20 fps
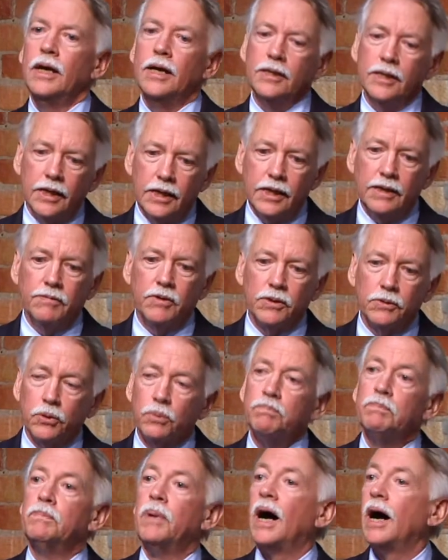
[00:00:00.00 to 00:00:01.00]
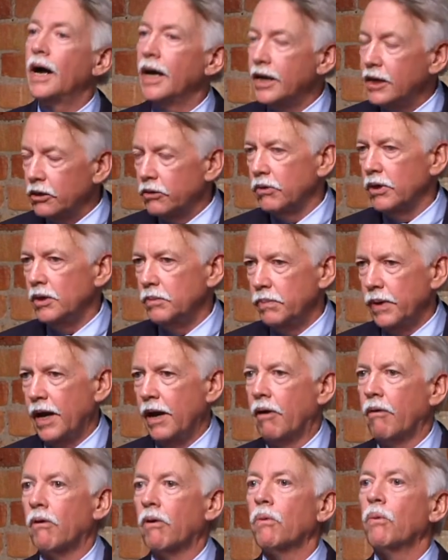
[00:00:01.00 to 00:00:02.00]
And then even gr buying green
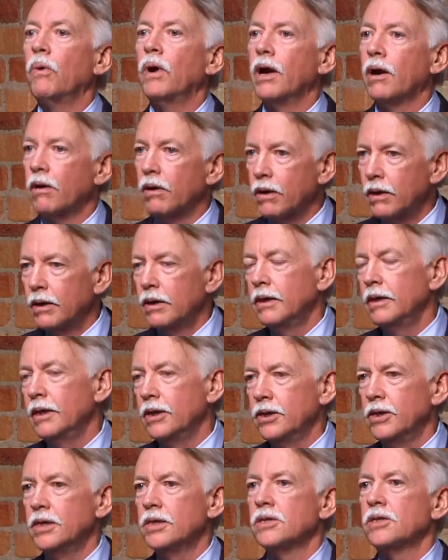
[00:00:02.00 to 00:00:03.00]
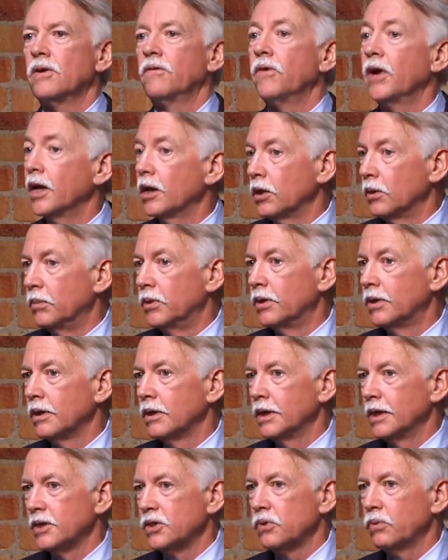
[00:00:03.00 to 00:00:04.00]
power where it is available
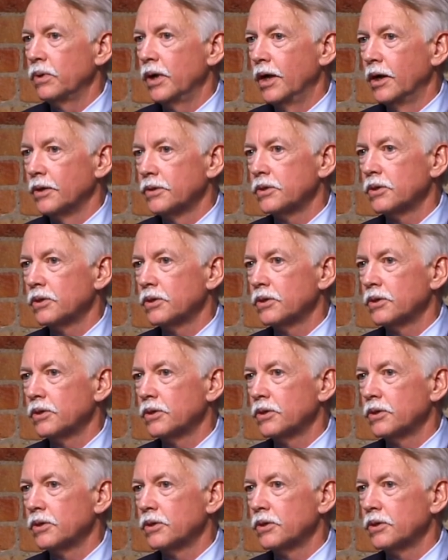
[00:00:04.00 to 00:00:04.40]
as well.